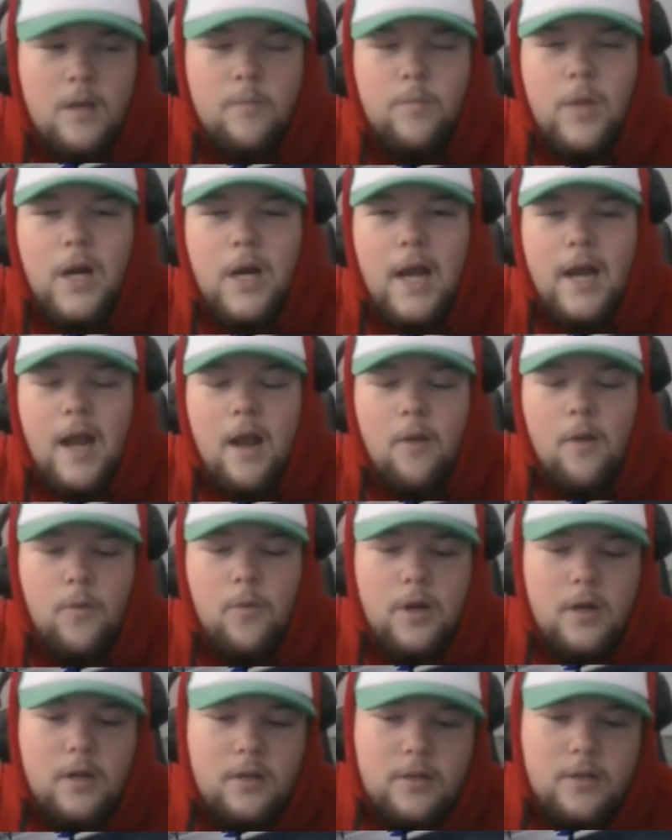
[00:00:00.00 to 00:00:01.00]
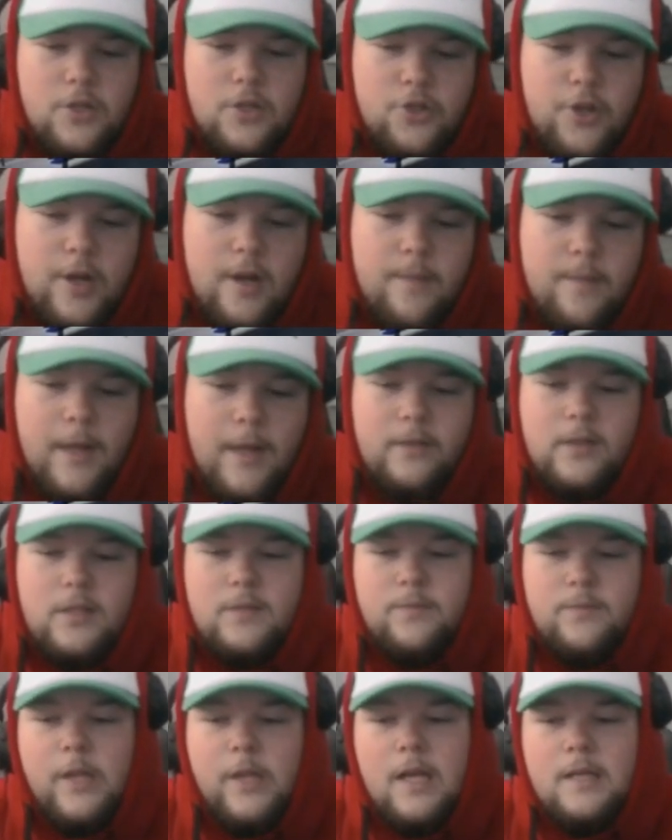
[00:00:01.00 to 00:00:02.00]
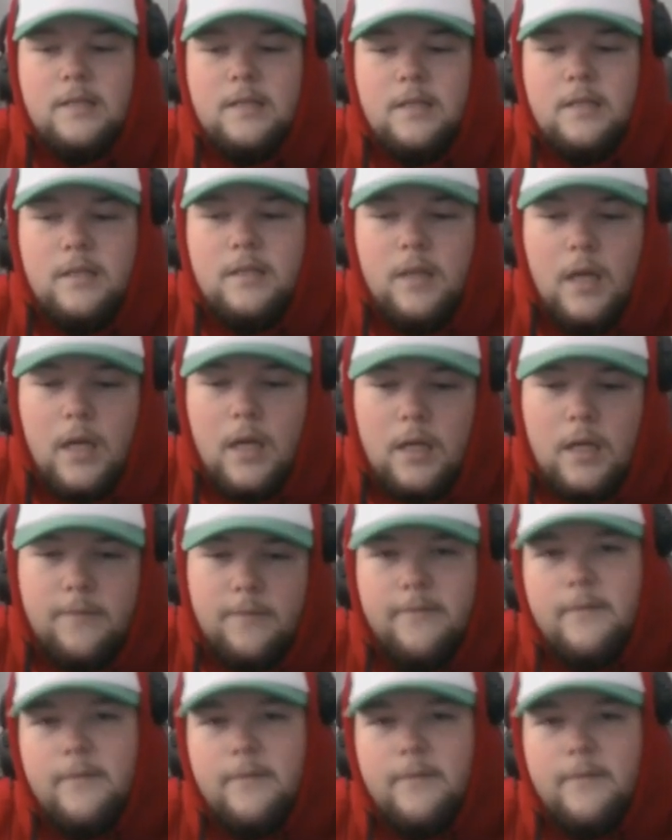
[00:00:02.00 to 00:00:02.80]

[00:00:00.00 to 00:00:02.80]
But I got word on the street about this plaza um,